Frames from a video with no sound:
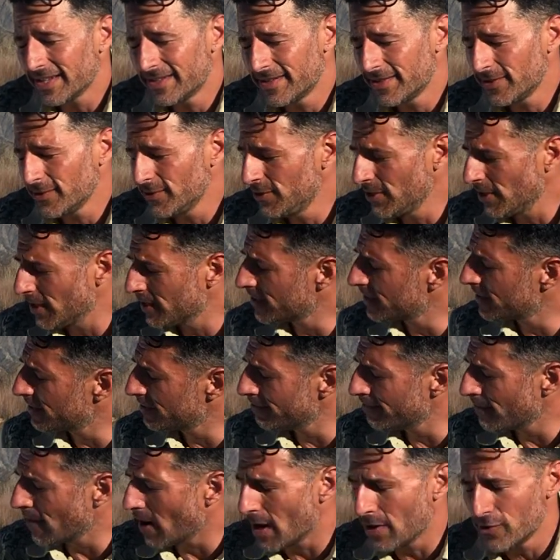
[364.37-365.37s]
to just
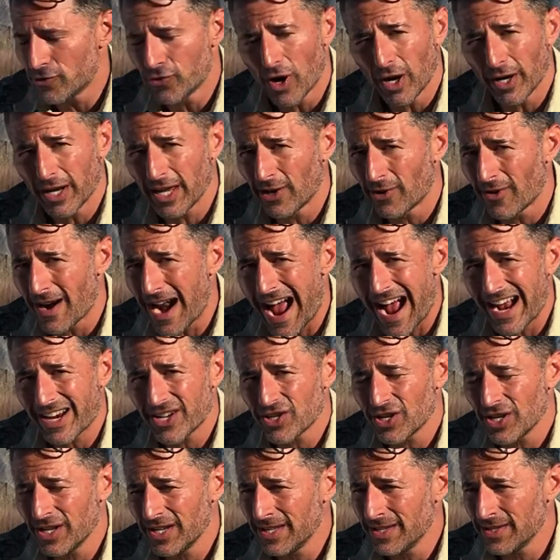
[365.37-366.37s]
drug
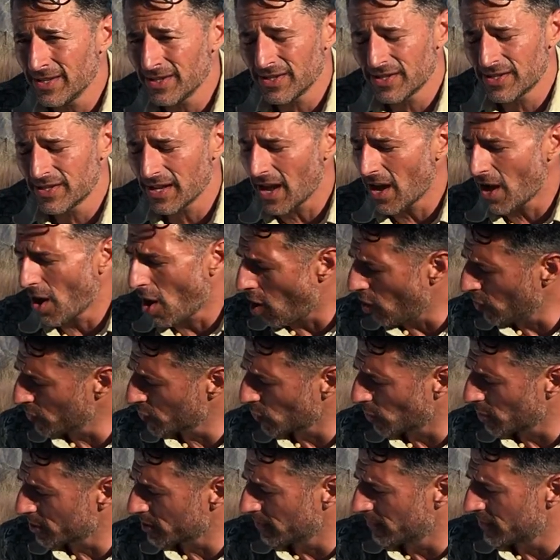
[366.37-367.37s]
interactions, all
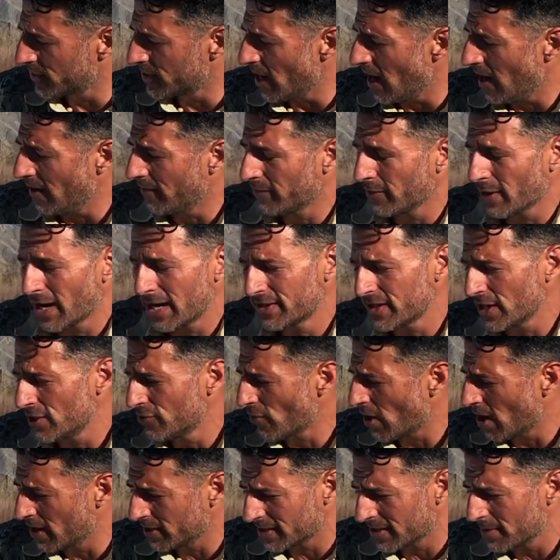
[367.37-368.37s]
sorts of stuff. When I say
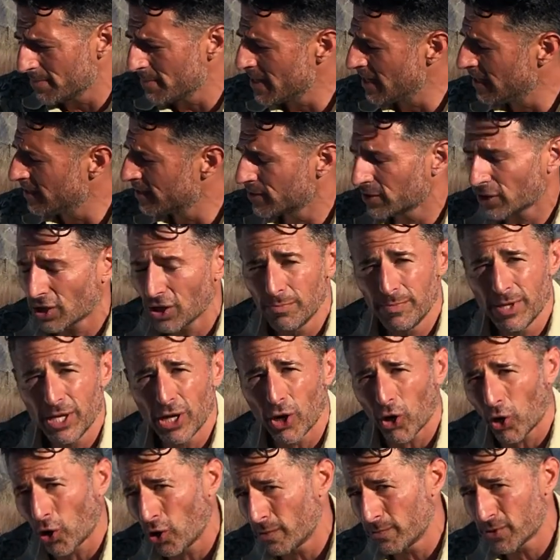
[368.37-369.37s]
drugs, it means could
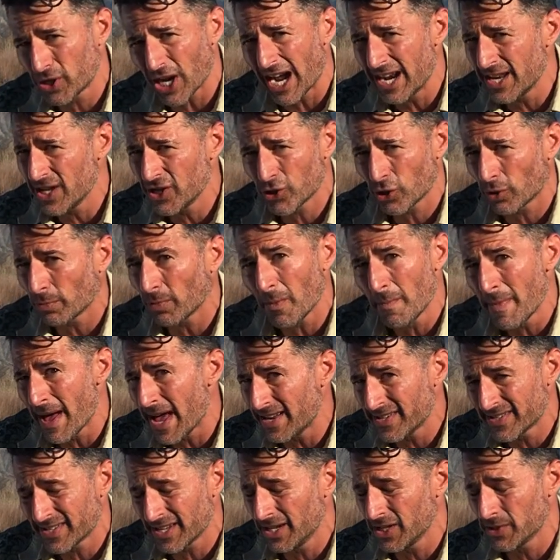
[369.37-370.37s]
be Chinese herbal
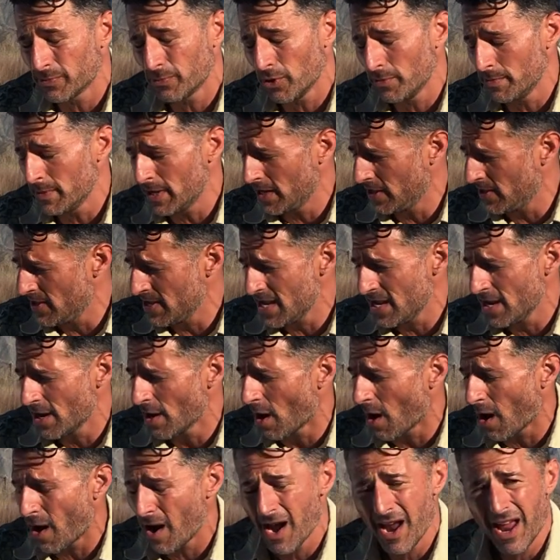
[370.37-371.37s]
medicine has put me in the
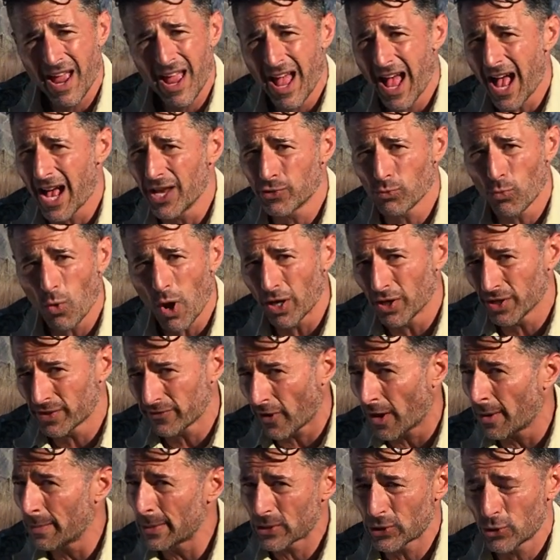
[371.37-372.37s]
ER, as well
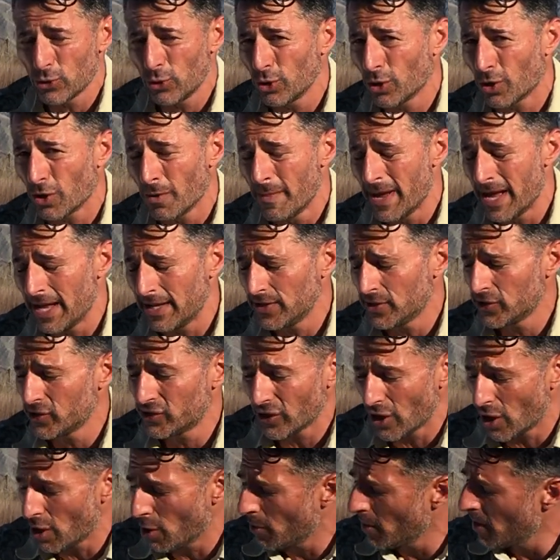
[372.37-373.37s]
as pharmaceutical meds.
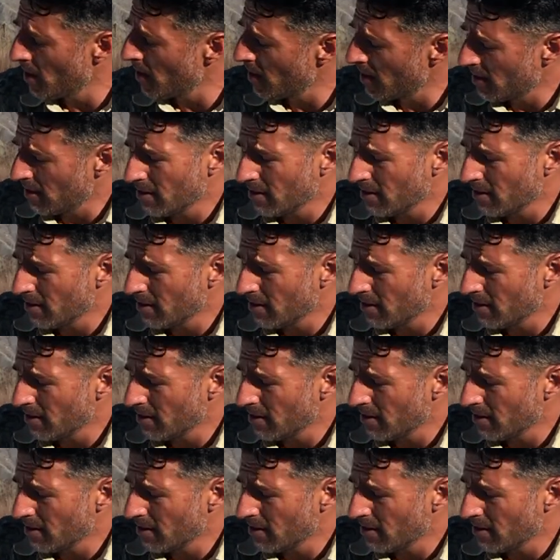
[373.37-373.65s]
So